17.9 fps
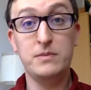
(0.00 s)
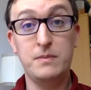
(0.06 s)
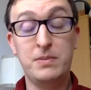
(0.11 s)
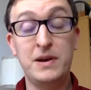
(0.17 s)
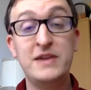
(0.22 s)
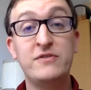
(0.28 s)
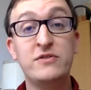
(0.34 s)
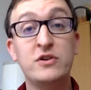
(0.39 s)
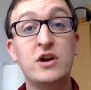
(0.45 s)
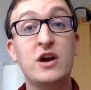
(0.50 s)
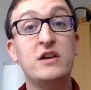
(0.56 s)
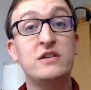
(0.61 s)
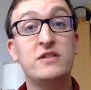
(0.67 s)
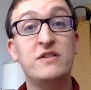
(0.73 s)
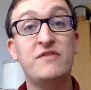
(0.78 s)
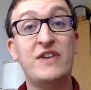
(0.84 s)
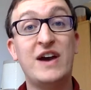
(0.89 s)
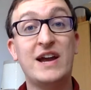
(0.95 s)
please do go
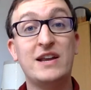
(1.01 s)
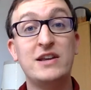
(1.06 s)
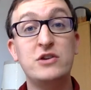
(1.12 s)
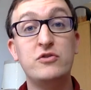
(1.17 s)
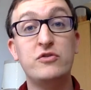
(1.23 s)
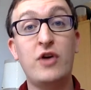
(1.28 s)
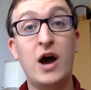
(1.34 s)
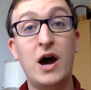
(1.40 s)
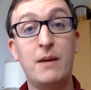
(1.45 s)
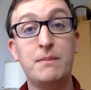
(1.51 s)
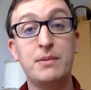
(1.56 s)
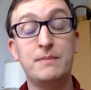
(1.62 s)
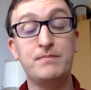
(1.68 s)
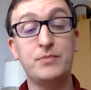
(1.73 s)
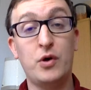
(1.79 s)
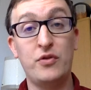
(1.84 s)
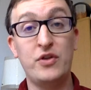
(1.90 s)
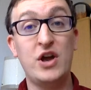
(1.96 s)
to the Fact News Hub
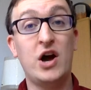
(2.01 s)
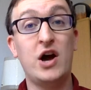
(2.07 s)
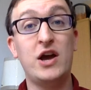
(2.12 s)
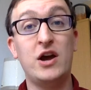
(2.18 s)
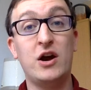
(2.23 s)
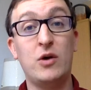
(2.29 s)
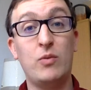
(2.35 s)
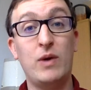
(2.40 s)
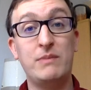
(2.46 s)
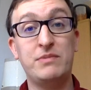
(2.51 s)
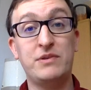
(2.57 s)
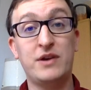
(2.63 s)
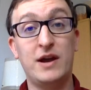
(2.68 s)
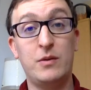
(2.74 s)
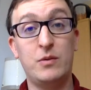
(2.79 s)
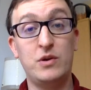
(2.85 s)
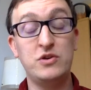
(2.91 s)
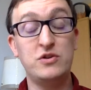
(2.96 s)
on the IER
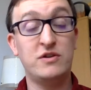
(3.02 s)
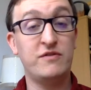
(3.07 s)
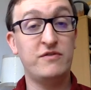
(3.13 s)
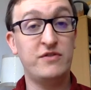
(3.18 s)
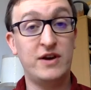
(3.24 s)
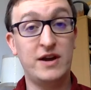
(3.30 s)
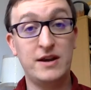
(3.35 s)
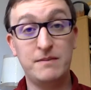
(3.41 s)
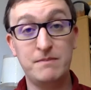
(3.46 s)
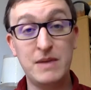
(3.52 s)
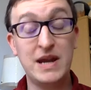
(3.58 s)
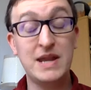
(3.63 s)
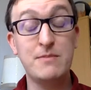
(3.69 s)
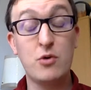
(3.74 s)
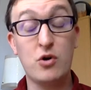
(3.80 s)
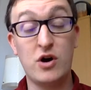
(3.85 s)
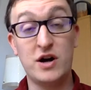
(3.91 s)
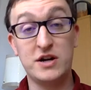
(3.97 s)
website, where you can find many
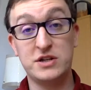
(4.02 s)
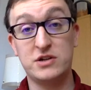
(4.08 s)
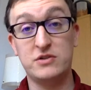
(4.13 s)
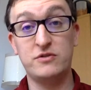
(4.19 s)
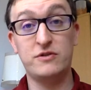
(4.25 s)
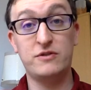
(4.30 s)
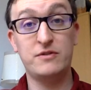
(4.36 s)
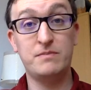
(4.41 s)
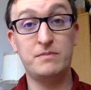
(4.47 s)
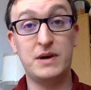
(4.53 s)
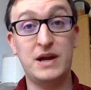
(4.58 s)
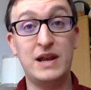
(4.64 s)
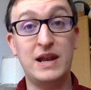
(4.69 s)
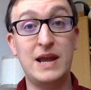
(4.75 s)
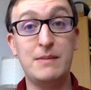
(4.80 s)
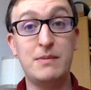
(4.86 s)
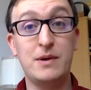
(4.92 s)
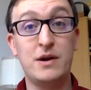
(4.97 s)
more articles by
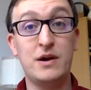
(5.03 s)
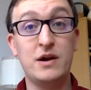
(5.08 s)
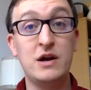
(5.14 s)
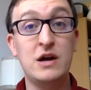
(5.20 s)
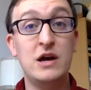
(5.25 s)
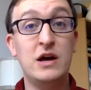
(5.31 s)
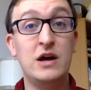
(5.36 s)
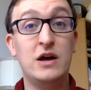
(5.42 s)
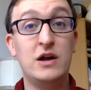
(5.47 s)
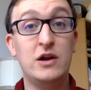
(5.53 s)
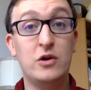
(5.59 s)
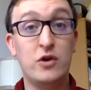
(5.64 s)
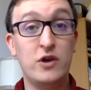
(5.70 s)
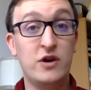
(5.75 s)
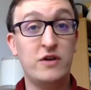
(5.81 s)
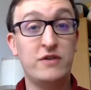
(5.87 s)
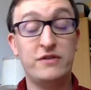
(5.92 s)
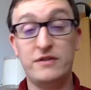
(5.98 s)
Labour
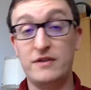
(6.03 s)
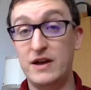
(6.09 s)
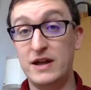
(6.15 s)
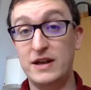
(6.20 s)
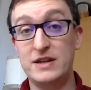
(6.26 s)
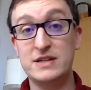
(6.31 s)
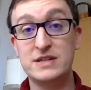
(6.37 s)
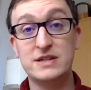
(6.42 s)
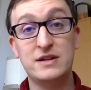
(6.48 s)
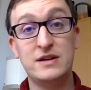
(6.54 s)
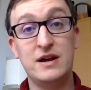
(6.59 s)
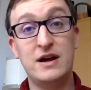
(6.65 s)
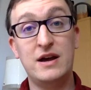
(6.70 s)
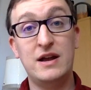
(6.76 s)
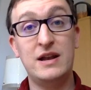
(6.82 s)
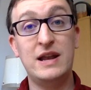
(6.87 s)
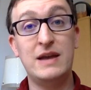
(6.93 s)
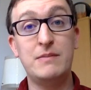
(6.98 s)
lawyers and
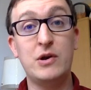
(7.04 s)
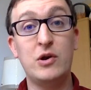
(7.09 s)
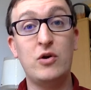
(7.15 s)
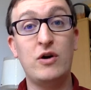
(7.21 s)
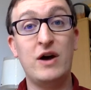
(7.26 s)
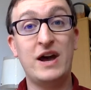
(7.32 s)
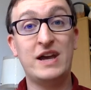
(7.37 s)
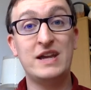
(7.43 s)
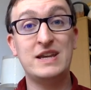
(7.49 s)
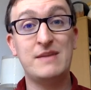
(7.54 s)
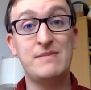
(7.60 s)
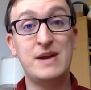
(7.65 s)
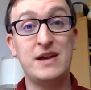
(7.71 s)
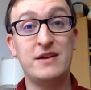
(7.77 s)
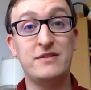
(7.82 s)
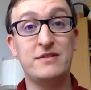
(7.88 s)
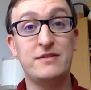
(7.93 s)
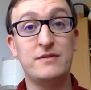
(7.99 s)
Labour law
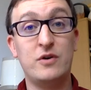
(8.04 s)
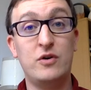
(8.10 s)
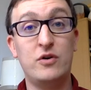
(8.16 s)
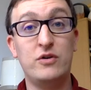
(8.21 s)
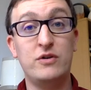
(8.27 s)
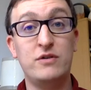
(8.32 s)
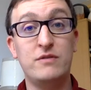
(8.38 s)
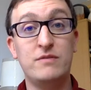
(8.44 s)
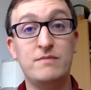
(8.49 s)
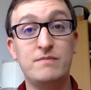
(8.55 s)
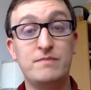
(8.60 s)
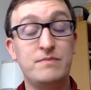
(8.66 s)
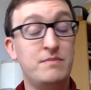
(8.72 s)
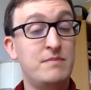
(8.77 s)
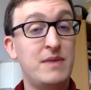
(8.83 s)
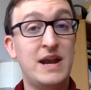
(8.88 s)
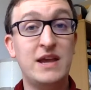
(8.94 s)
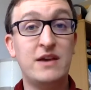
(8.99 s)
academics on
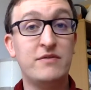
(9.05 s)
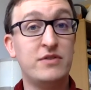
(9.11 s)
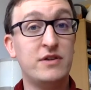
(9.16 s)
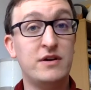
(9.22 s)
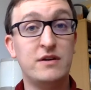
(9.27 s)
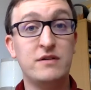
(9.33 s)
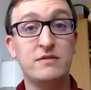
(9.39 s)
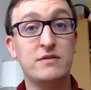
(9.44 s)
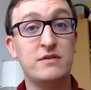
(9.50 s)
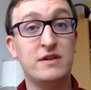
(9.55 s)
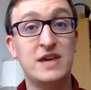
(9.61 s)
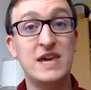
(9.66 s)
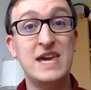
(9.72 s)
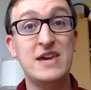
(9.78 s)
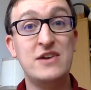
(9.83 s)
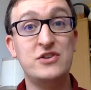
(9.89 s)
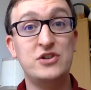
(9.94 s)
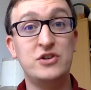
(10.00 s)
many of the
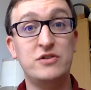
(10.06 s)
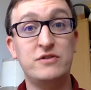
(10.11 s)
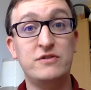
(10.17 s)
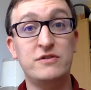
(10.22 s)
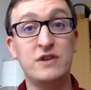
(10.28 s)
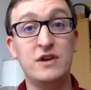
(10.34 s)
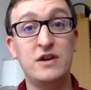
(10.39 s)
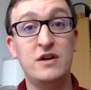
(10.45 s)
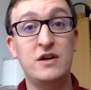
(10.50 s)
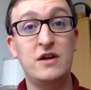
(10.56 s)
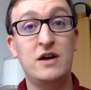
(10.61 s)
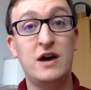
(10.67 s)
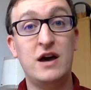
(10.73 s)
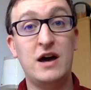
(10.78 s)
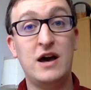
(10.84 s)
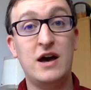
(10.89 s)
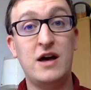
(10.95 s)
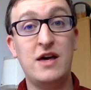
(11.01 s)
key issues
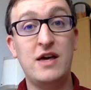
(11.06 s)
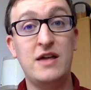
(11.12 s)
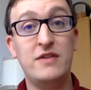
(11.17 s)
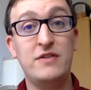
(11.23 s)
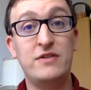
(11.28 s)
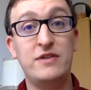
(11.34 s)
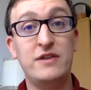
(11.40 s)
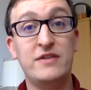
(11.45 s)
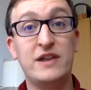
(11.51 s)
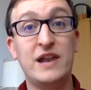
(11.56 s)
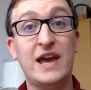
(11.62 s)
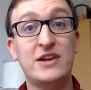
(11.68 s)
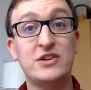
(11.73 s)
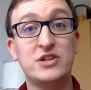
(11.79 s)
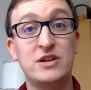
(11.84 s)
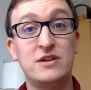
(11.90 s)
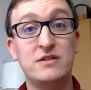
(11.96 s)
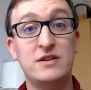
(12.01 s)
in this
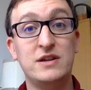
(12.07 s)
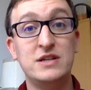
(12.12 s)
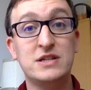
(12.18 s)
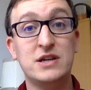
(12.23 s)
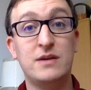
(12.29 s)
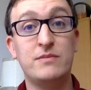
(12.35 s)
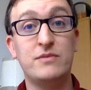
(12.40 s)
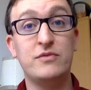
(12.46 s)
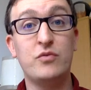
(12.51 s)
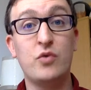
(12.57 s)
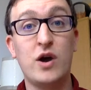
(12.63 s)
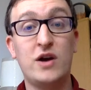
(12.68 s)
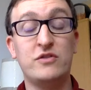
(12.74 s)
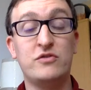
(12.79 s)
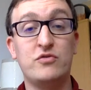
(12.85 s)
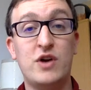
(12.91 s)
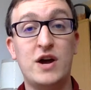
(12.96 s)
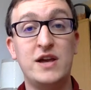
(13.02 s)
election in terms of
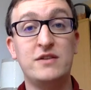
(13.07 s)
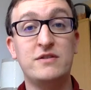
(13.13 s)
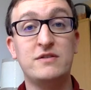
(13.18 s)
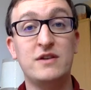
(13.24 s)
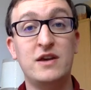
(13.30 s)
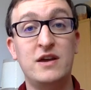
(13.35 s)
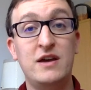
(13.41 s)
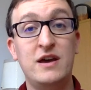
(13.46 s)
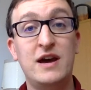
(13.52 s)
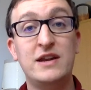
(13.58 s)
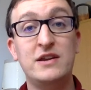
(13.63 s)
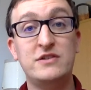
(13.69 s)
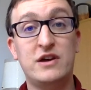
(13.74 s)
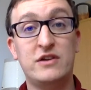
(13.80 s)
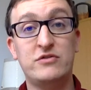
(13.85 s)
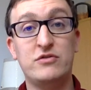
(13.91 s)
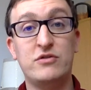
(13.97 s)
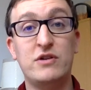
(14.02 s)
workers' rights and
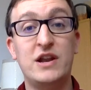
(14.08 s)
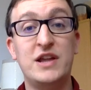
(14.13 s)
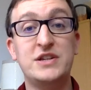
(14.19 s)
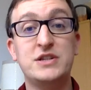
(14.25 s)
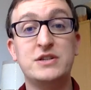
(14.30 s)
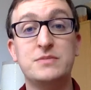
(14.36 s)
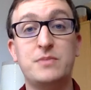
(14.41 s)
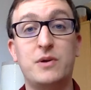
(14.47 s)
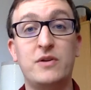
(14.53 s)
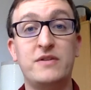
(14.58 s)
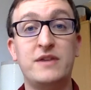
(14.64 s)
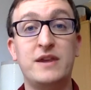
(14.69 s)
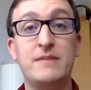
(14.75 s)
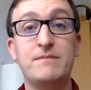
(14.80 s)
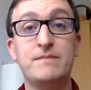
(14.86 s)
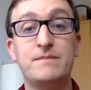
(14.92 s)
industrial relations policy.